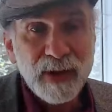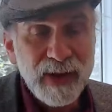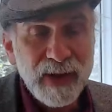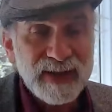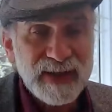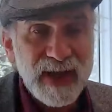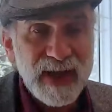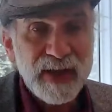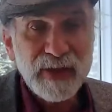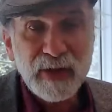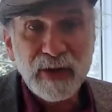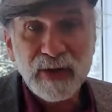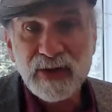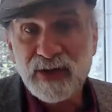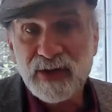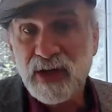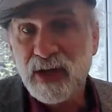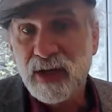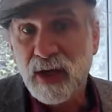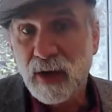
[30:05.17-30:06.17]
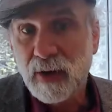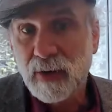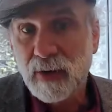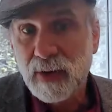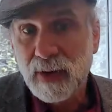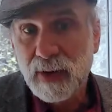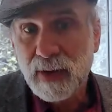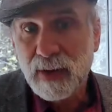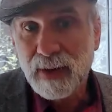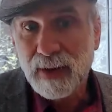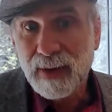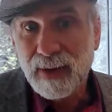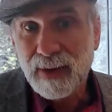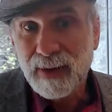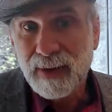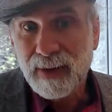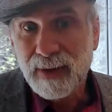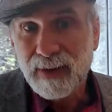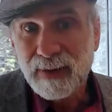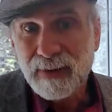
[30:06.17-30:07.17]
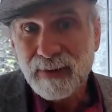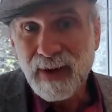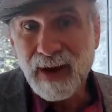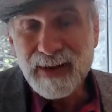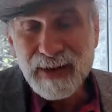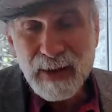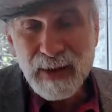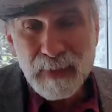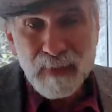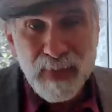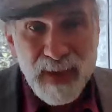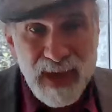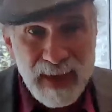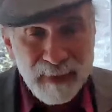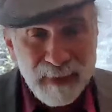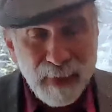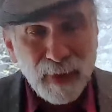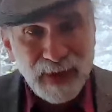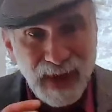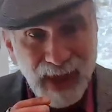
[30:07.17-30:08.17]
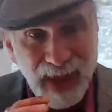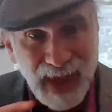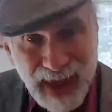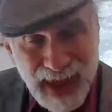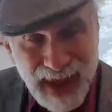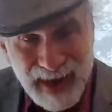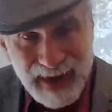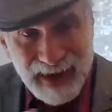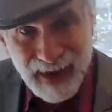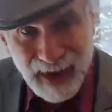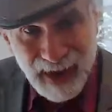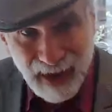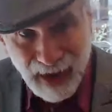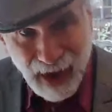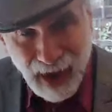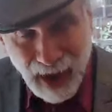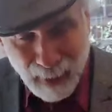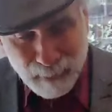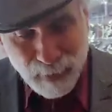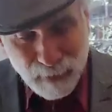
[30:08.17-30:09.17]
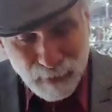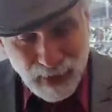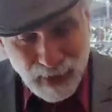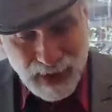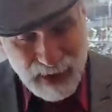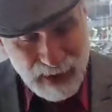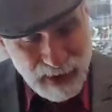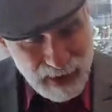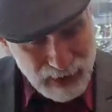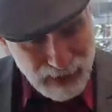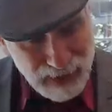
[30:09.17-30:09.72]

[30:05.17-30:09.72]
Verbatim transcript: with a less ethical CEO. Right? The people can't operate